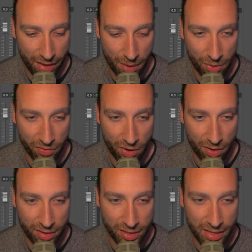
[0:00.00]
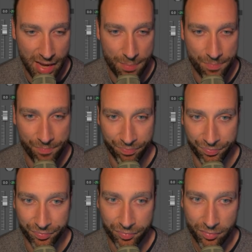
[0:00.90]
then we've got the same
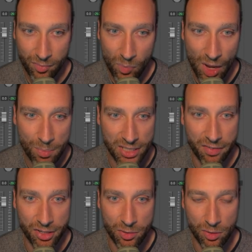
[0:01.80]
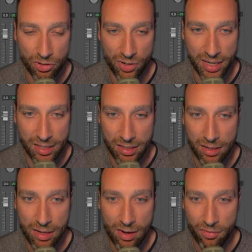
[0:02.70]
Pacific Solo Strings
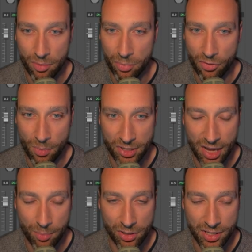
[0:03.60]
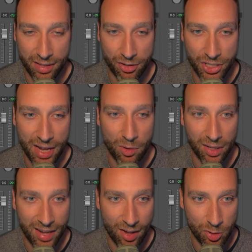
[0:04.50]
from Performance Samples and their Cello
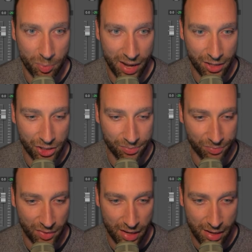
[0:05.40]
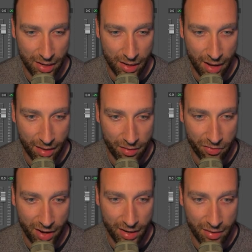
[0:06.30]
Legato patch. And then
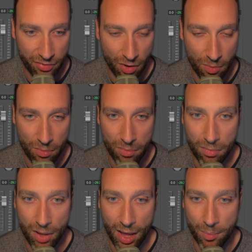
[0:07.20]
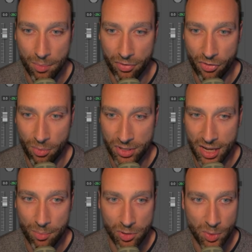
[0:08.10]
finally from Performance
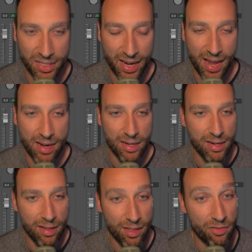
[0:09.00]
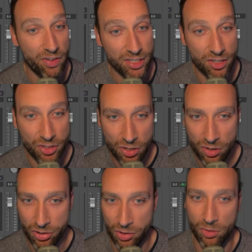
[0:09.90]
Samples, once again, their Vista 2
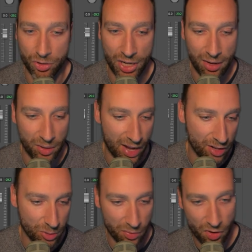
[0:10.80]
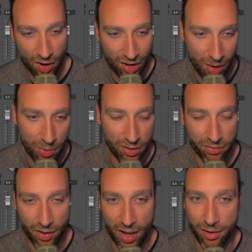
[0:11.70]
Solo Cello Legato. So we've got a couple
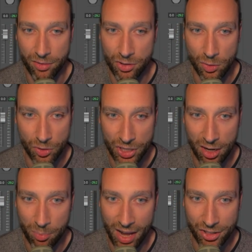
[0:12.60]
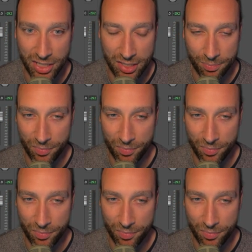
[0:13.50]
of solo cello patches